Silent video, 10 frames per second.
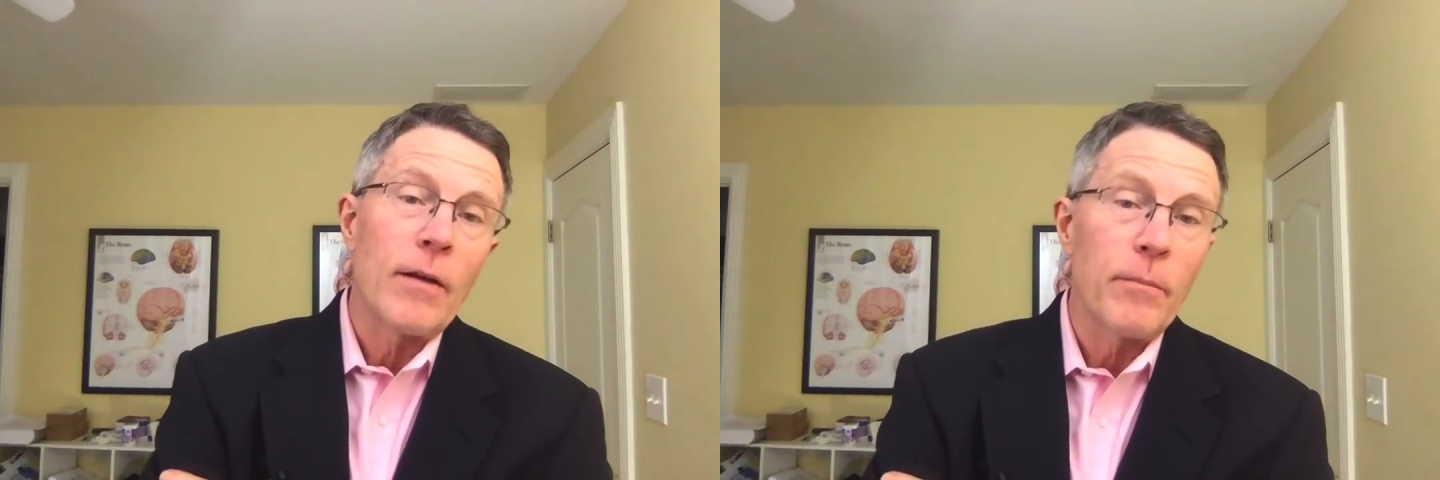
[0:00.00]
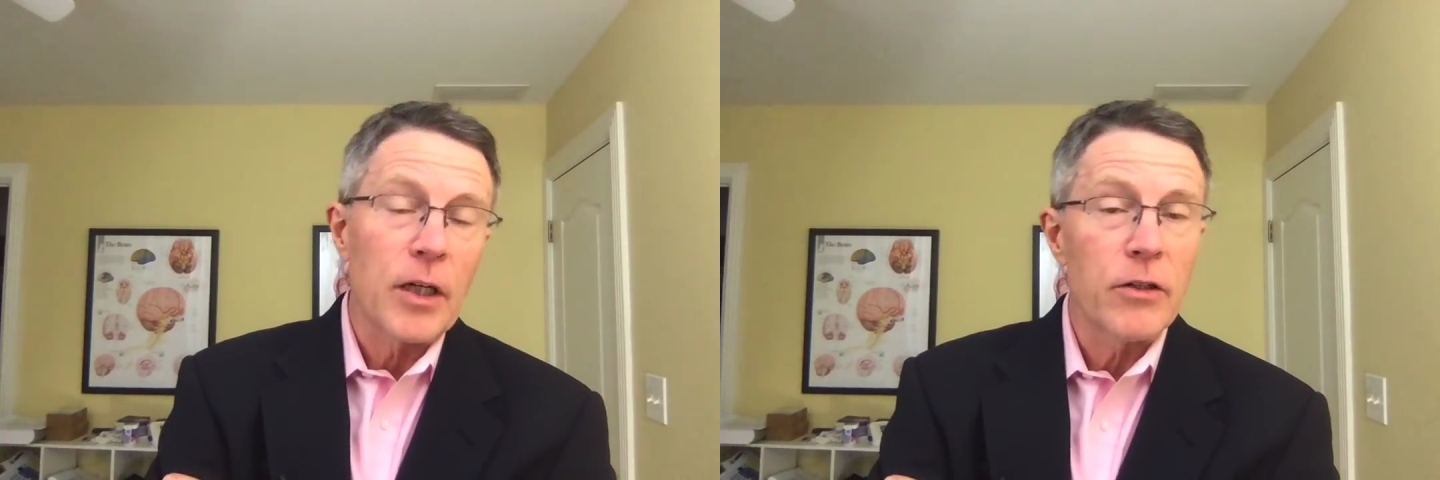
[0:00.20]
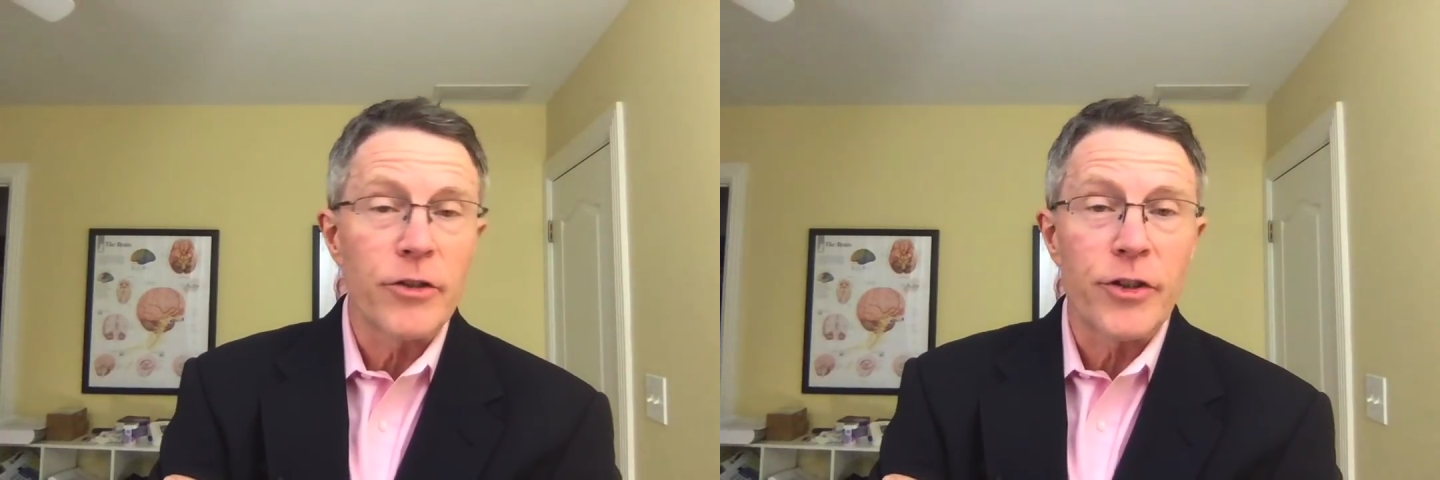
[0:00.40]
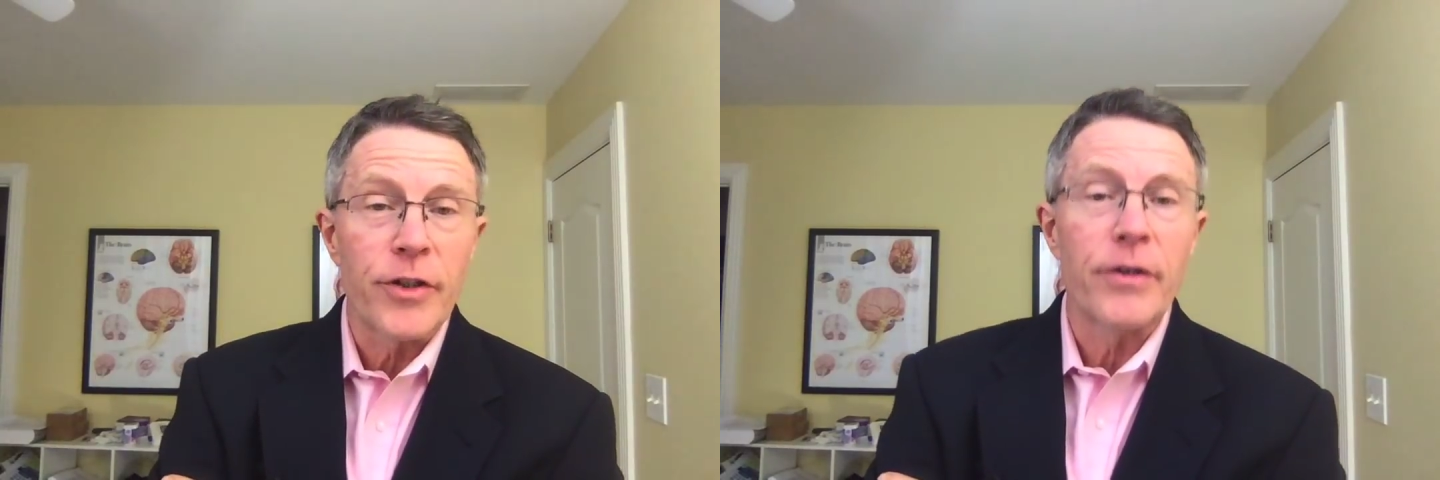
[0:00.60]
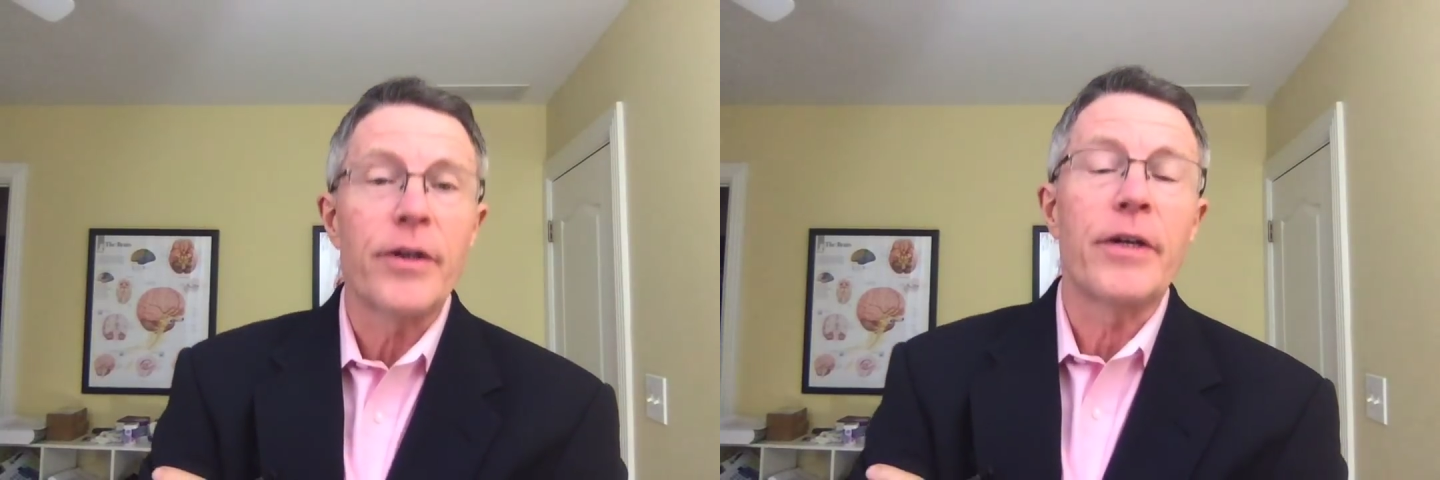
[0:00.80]
Because you
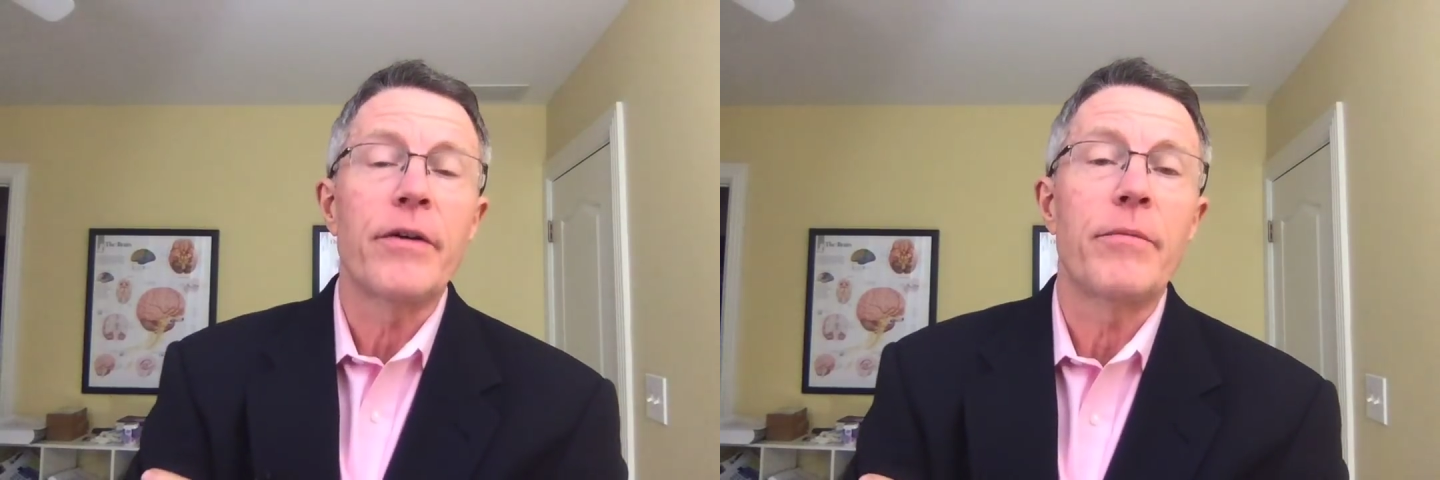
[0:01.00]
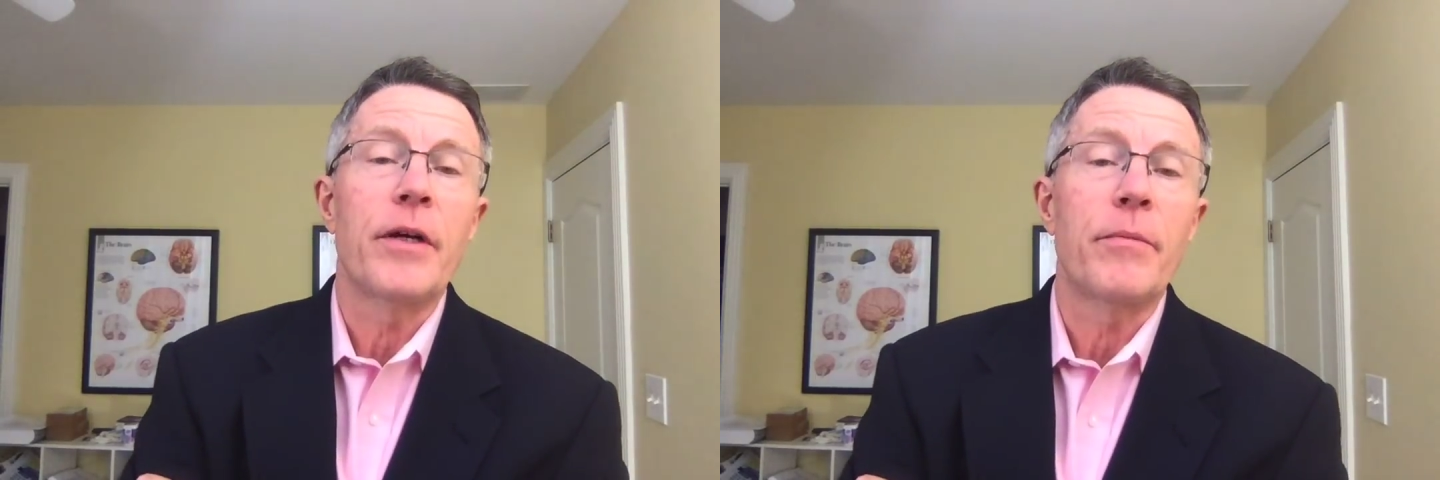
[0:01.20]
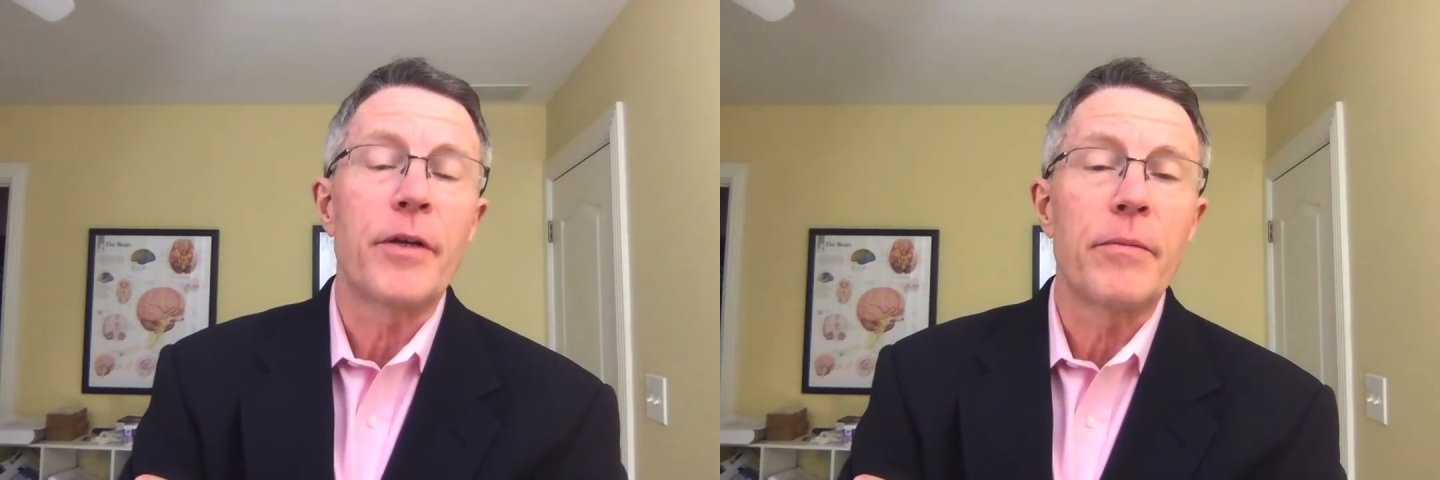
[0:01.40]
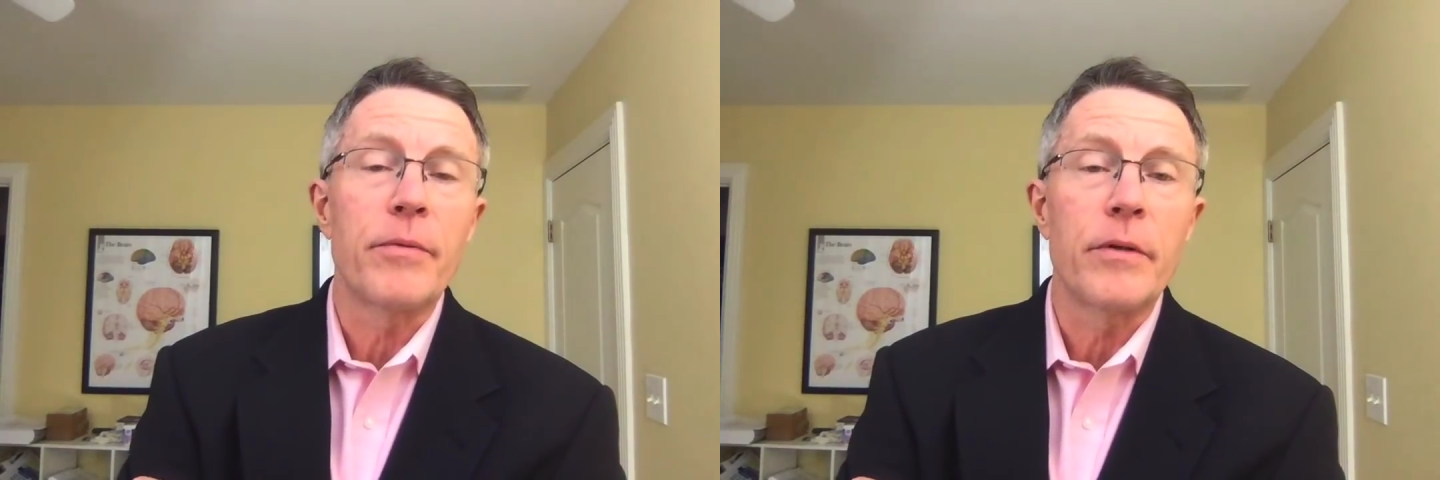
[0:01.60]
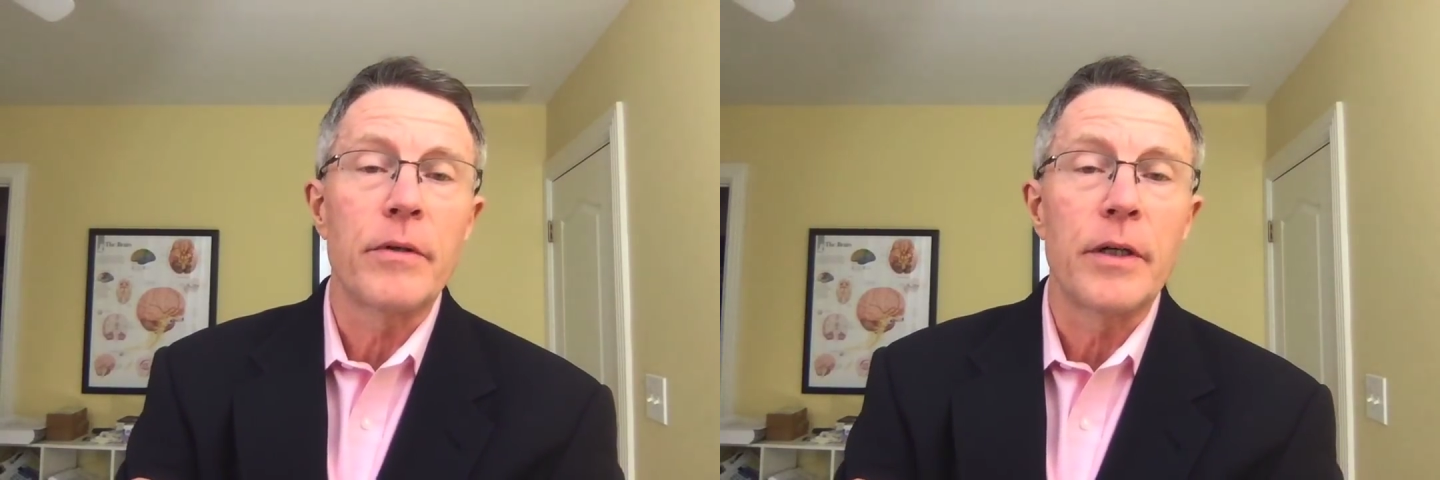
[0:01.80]
don't hear about
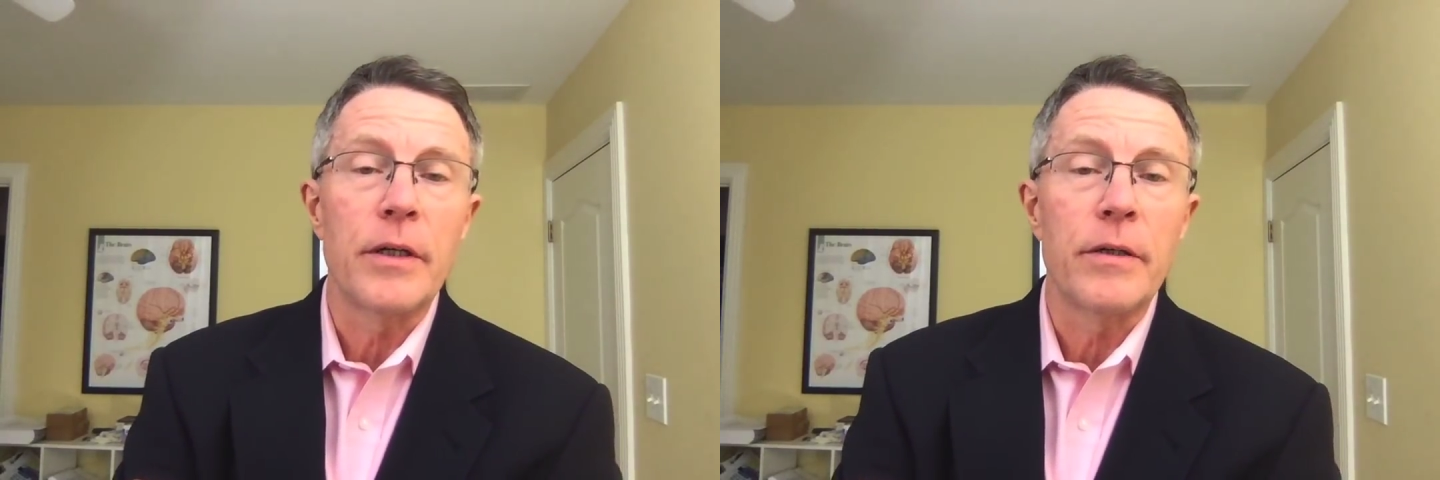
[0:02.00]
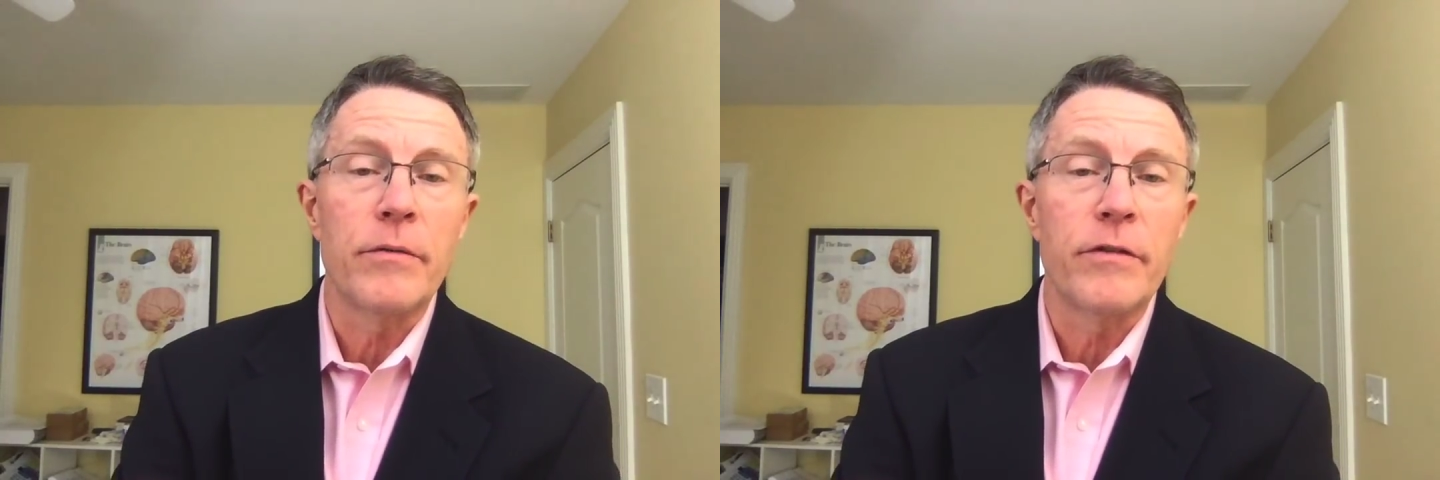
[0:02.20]
people uh,